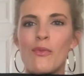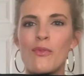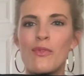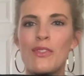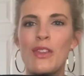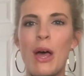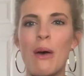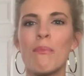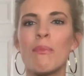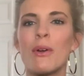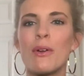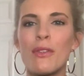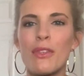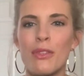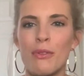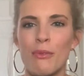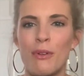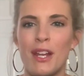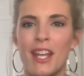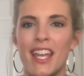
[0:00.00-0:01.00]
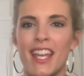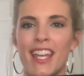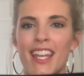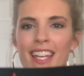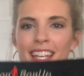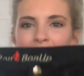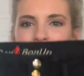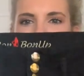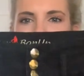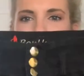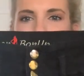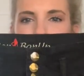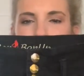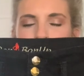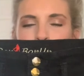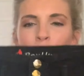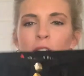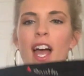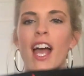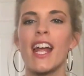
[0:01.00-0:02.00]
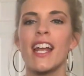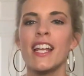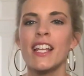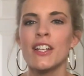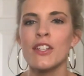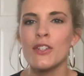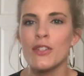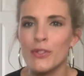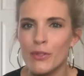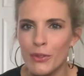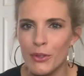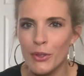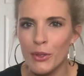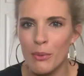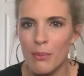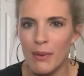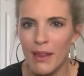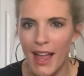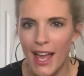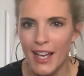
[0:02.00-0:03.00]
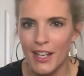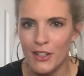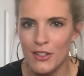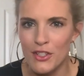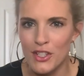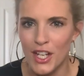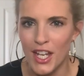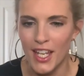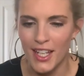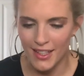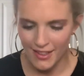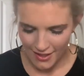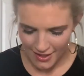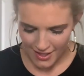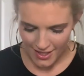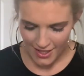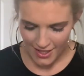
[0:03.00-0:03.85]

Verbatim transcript: Number three is a tried and true black jean.